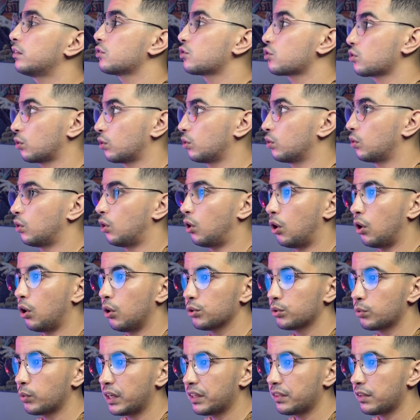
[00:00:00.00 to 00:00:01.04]
Scroll all
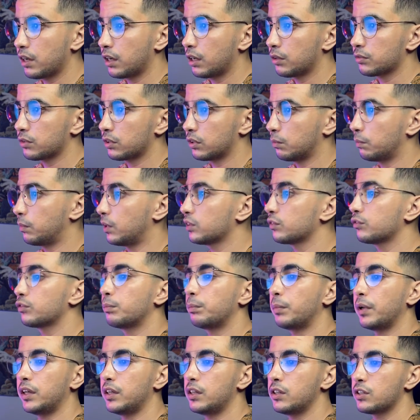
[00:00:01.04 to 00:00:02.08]
the way down to the bottom
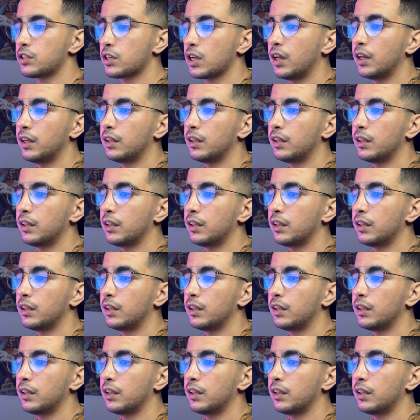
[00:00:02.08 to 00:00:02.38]
page.